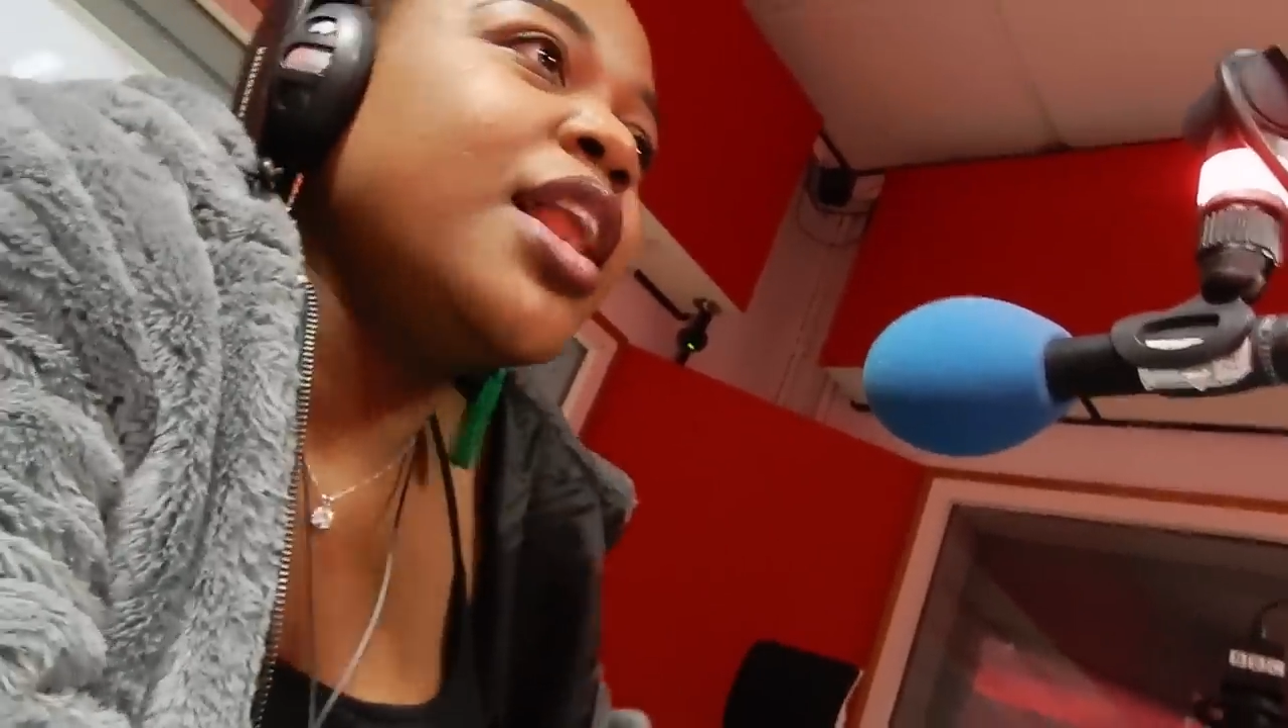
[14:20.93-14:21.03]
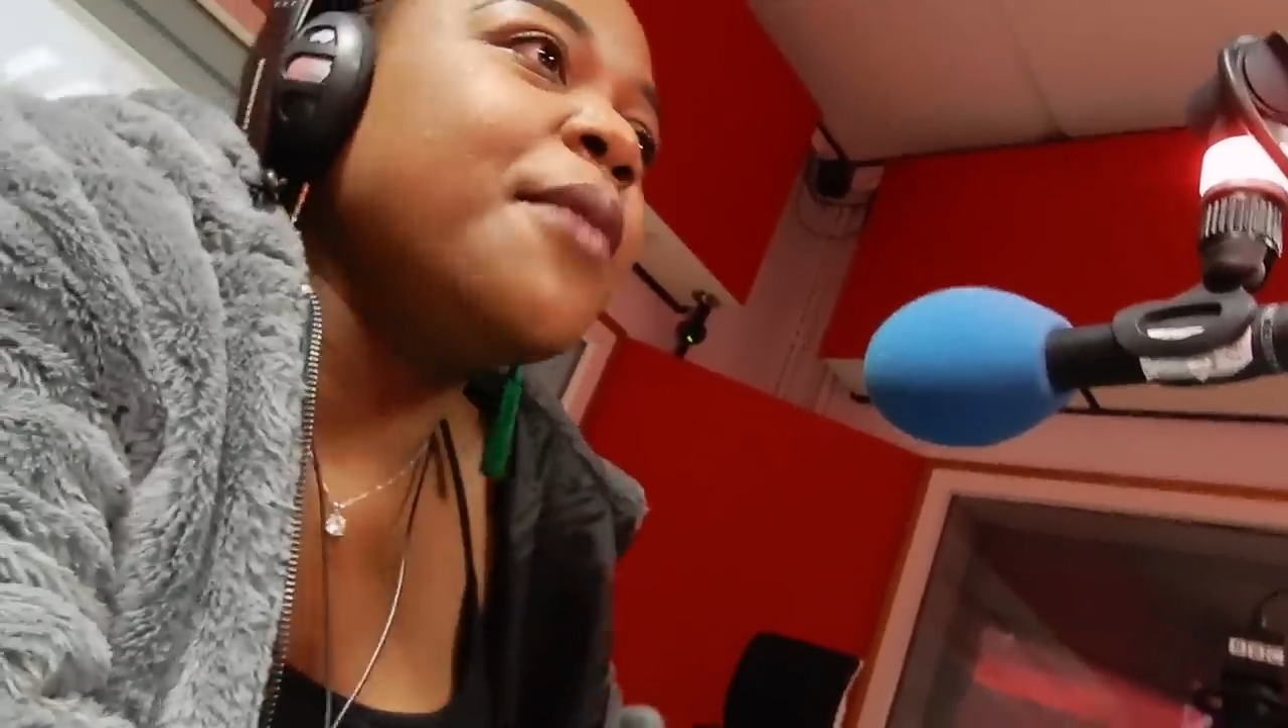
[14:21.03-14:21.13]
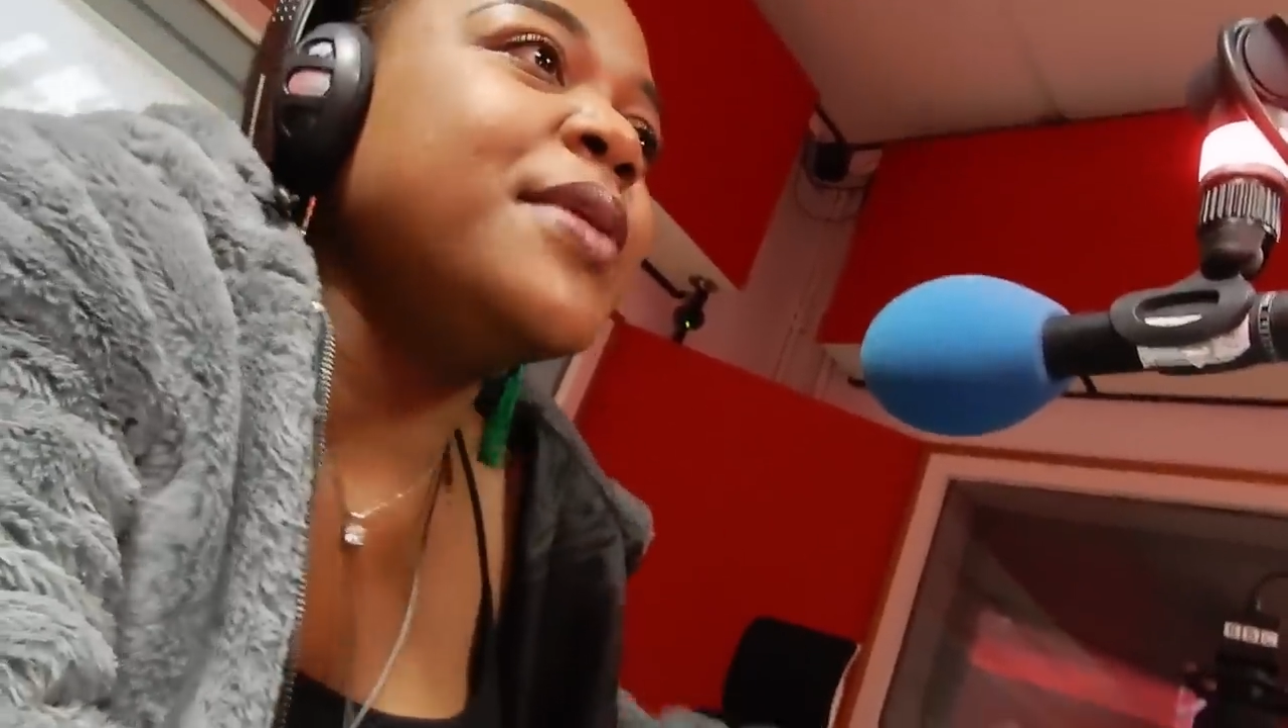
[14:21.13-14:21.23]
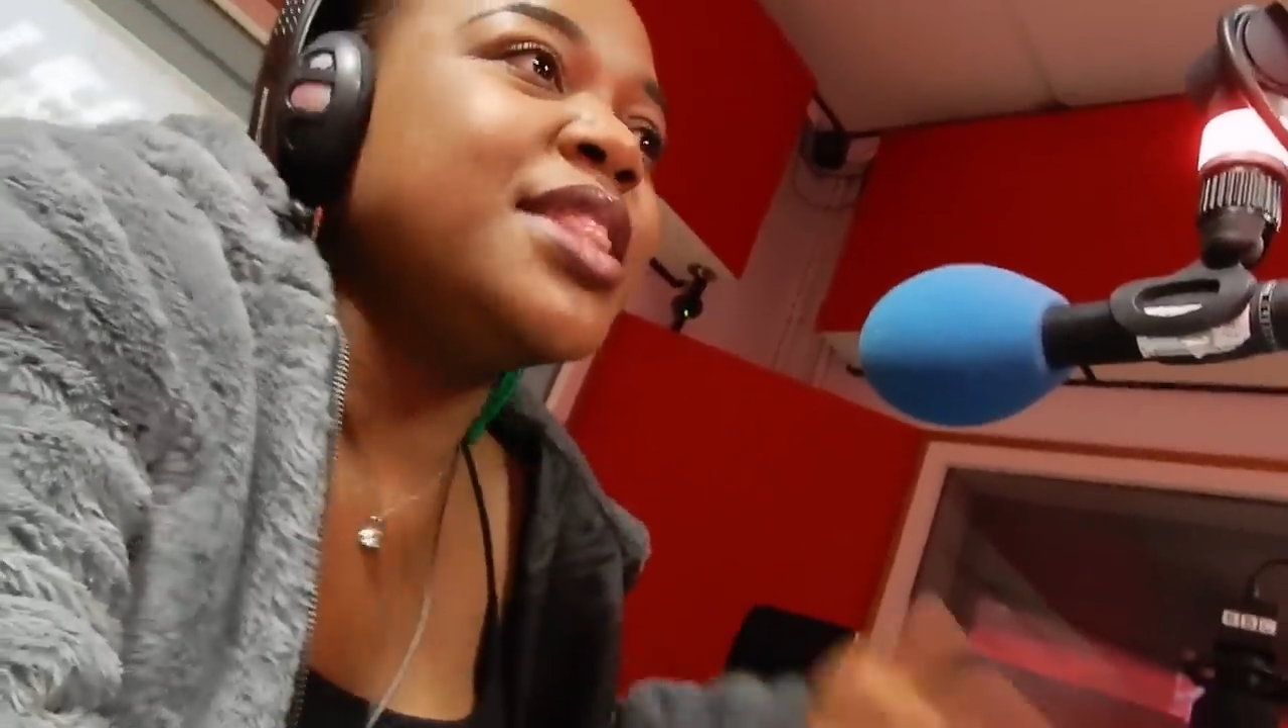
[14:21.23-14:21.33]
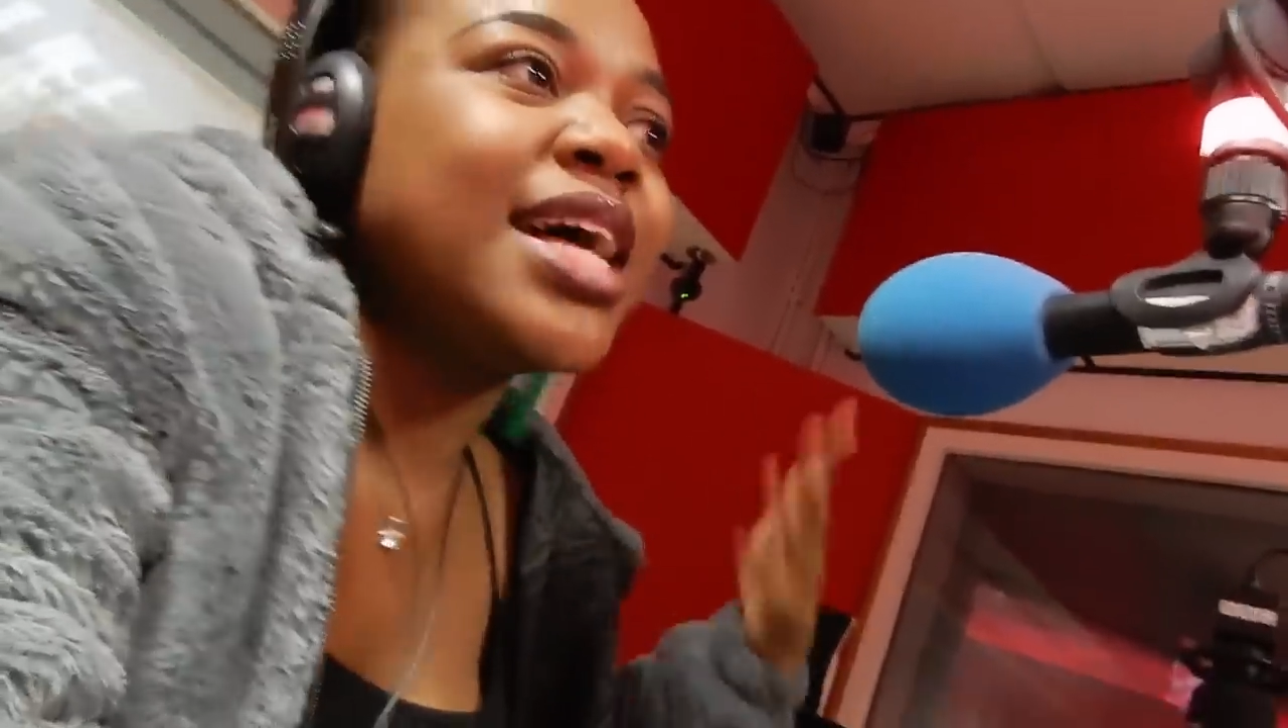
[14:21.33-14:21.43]

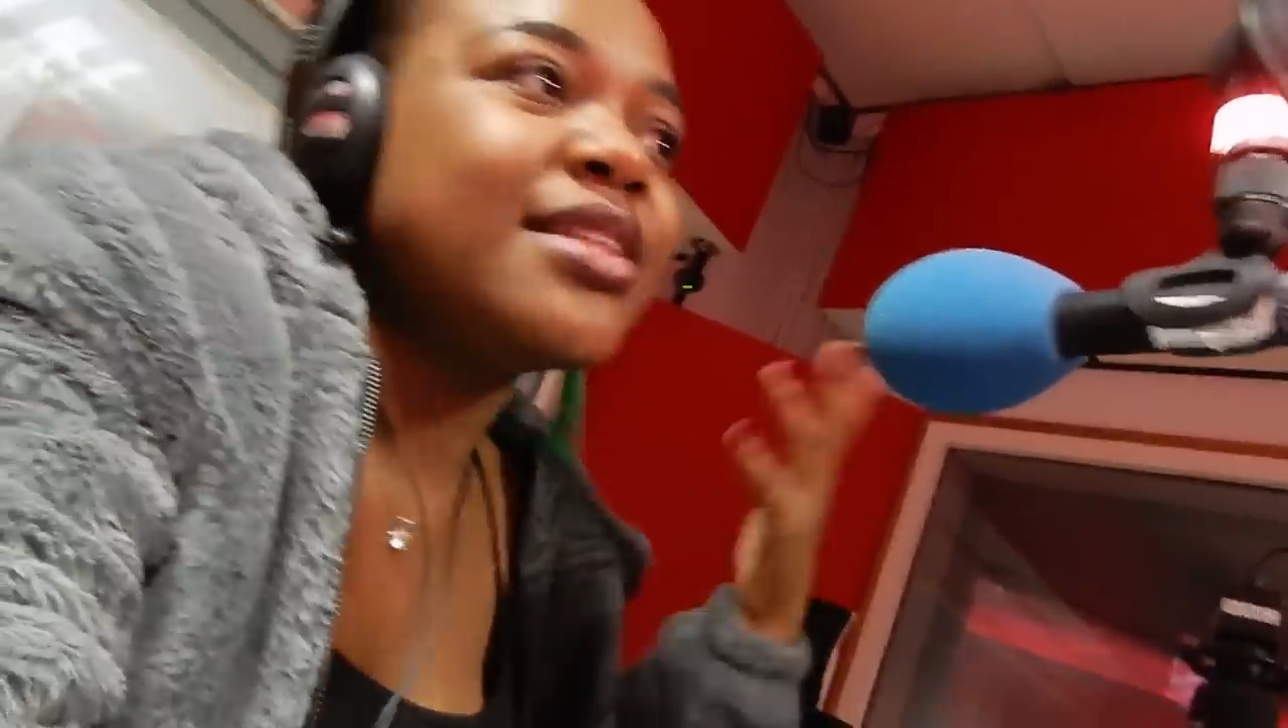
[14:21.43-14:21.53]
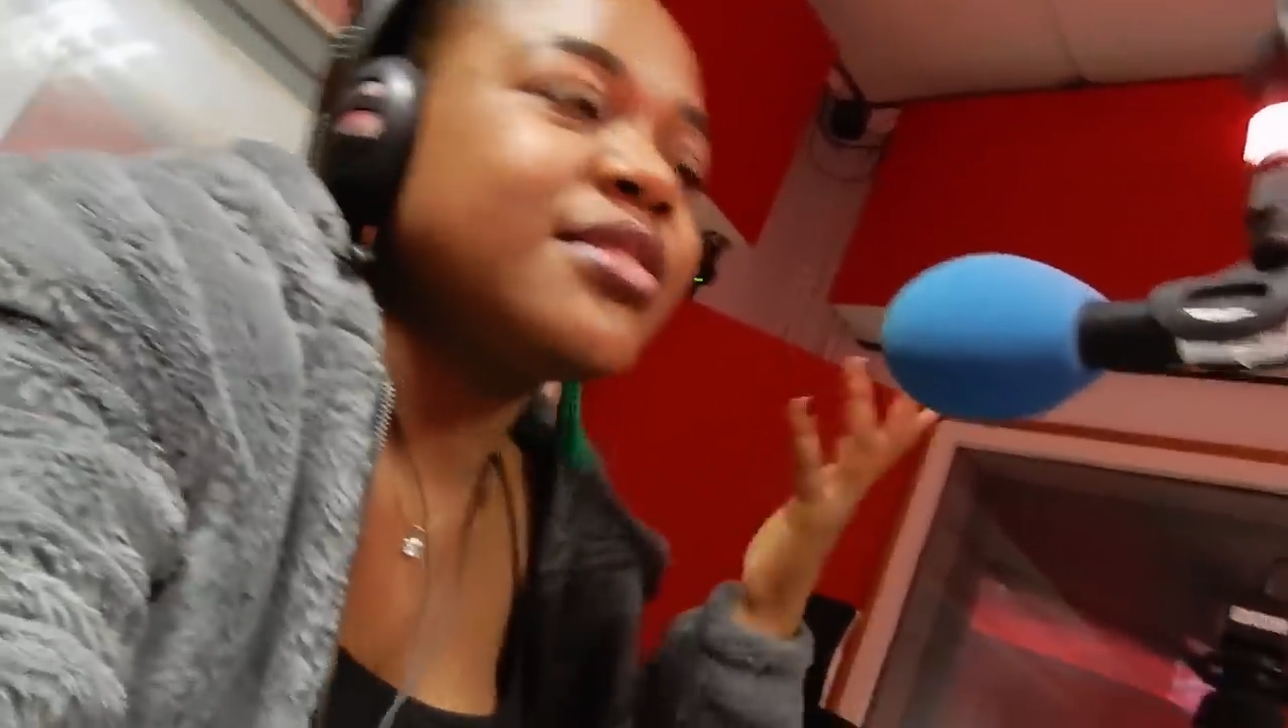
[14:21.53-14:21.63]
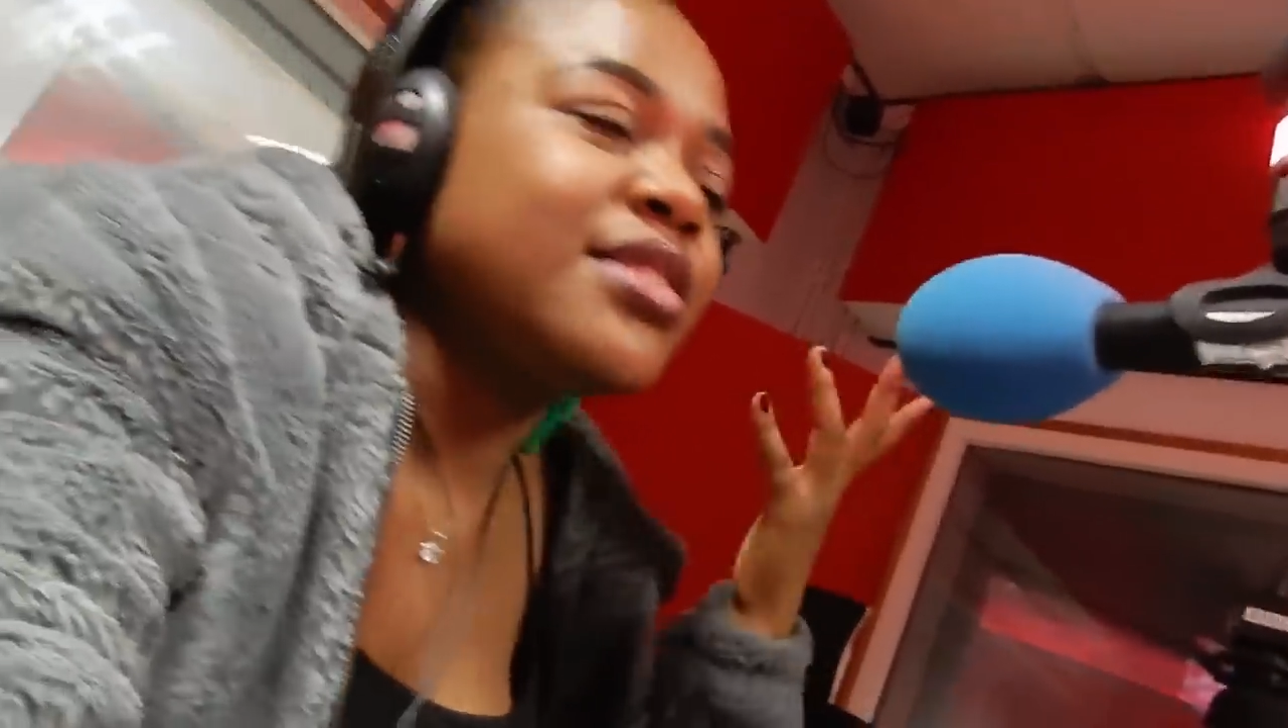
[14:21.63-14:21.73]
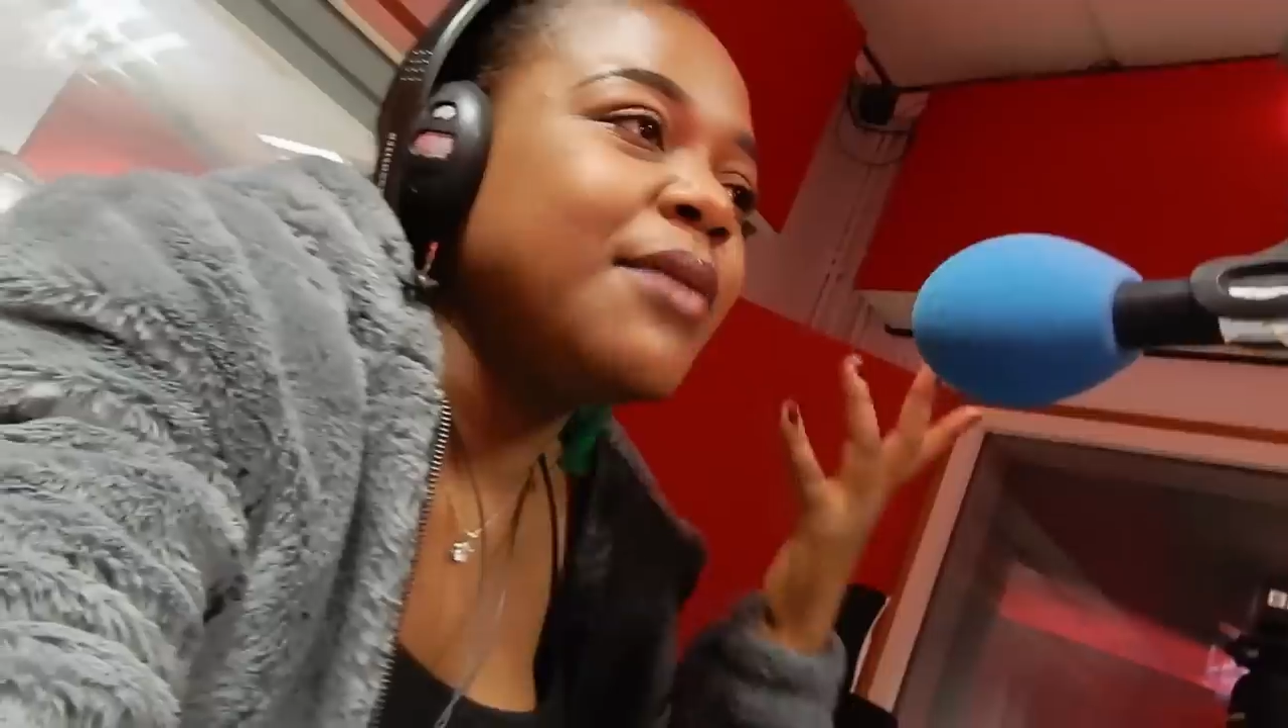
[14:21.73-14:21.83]
club. Yeah.